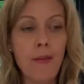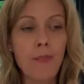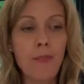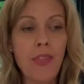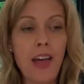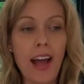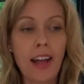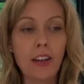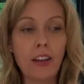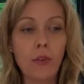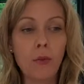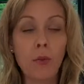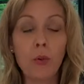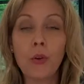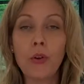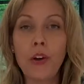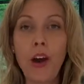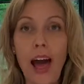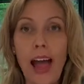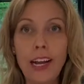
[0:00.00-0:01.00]
that will
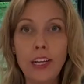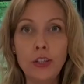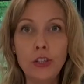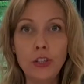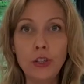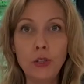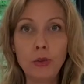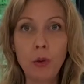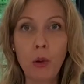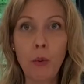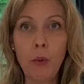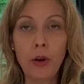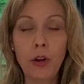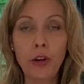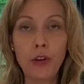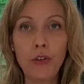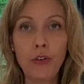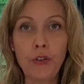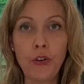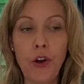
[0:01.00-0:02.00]
guide you to what we're going
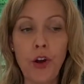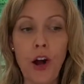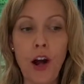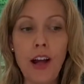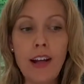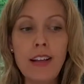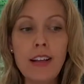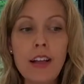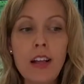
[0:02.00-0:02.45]
to draw.